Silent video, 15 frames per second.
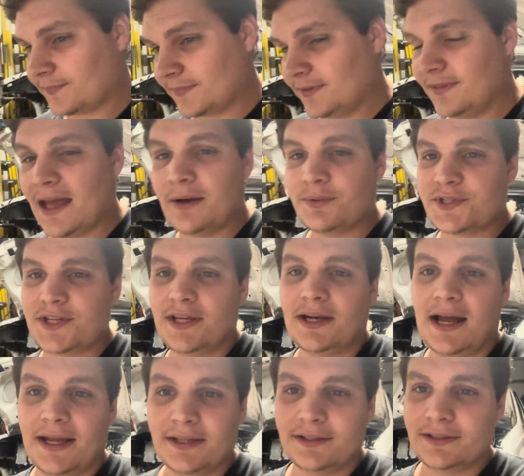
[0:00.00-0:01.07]
that was it.
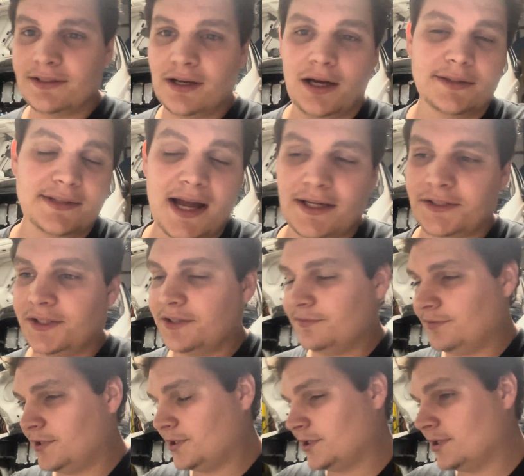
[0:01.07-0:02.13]
I unlocked the
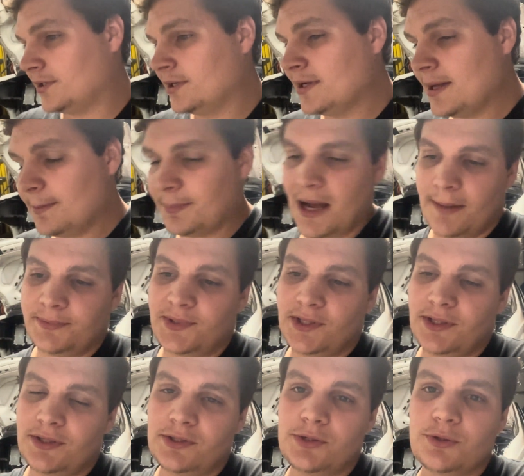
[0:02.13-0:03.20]
converter, popped it
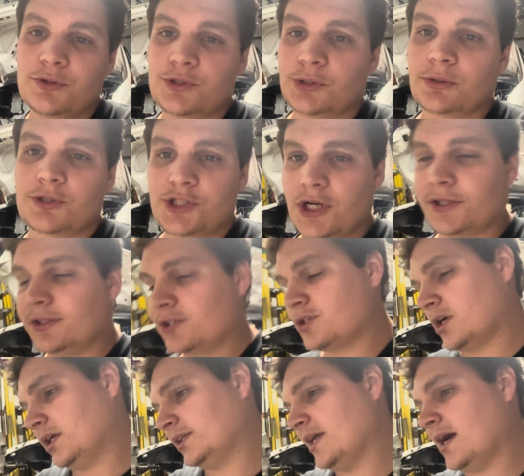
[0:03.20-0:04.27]
into neutral, shut the
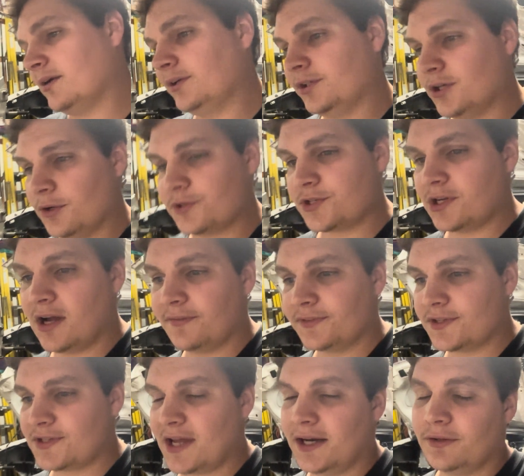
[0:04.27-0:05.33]
truck down, and coasted off the
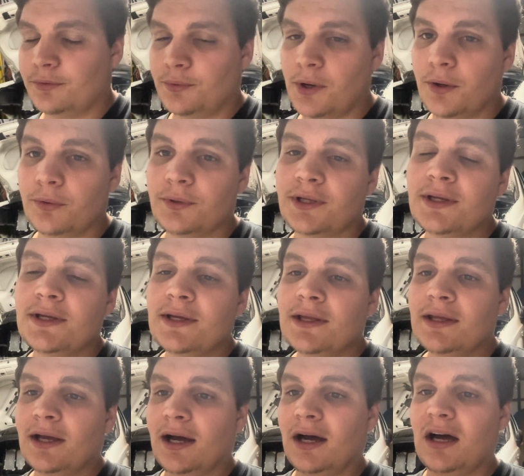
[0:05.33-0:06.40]
side of the road.
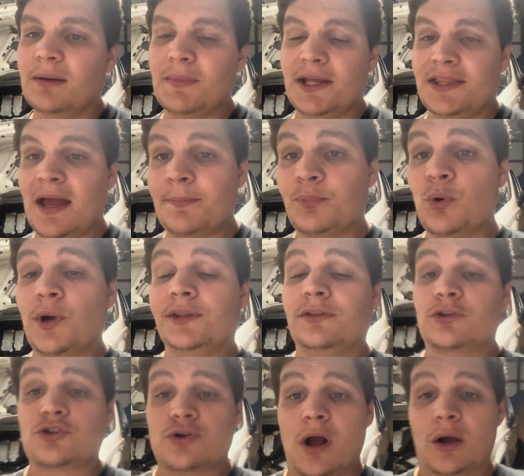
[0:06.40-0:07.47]
At that point,
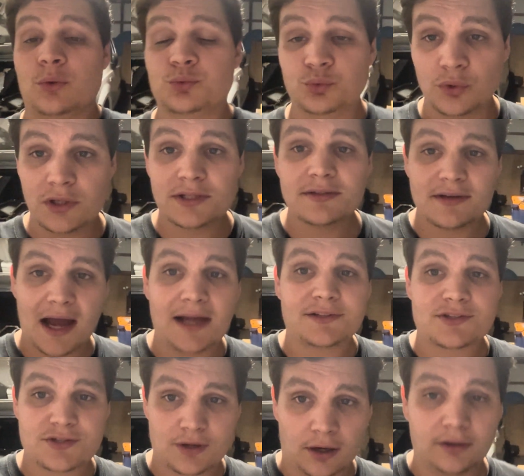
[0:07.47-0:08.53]
the truck would not
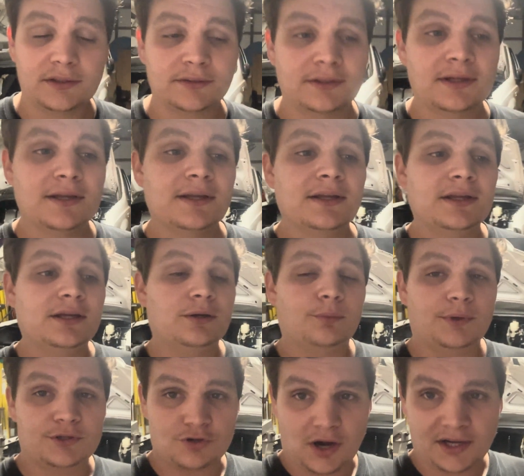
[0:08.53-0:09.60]
start.
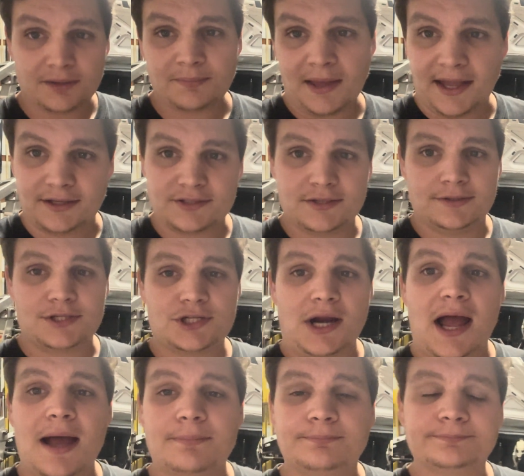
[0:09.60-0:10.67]
We drug it back to the
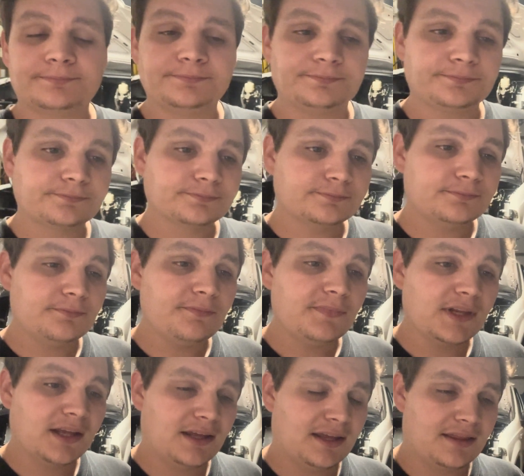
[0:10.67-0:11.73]
shop.
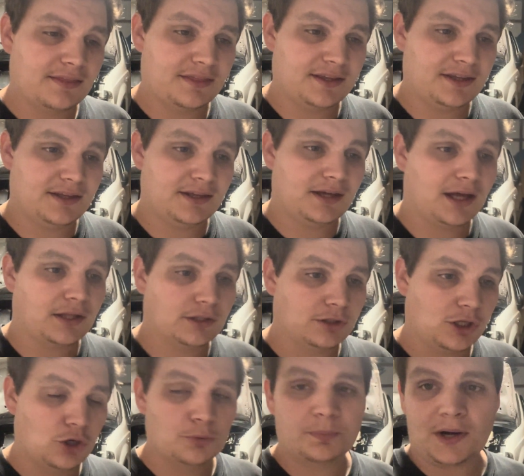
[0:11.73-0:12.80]
The
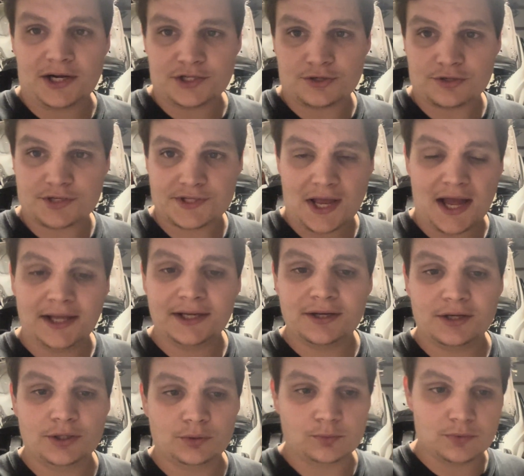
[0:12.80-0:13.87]
low pressure
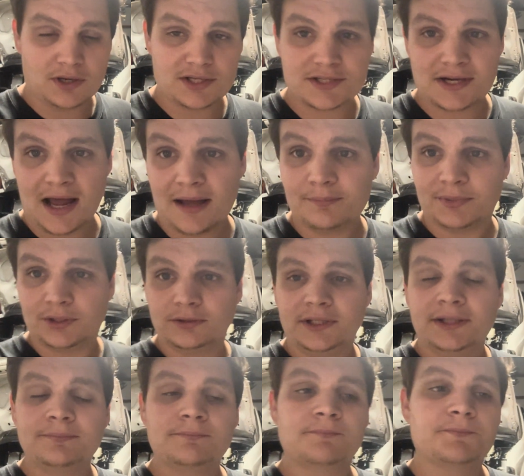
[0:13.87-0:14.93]
side was not building.